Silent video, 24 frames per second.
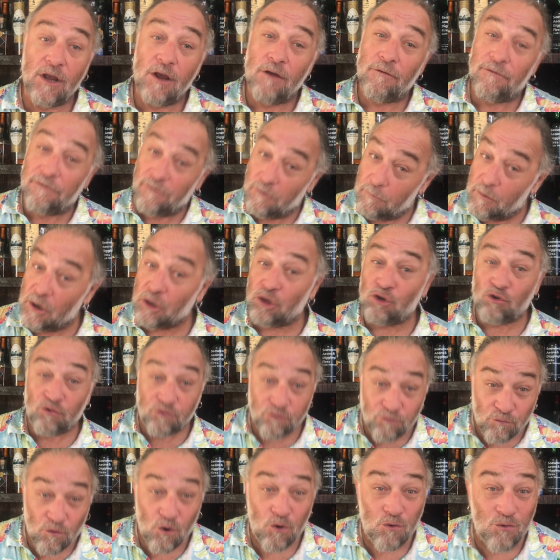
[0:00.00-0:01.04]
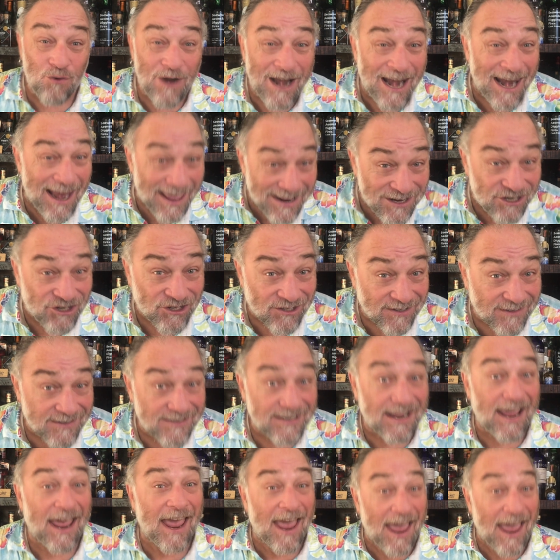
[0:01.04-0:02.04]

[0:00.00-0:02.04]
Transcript: from a true legend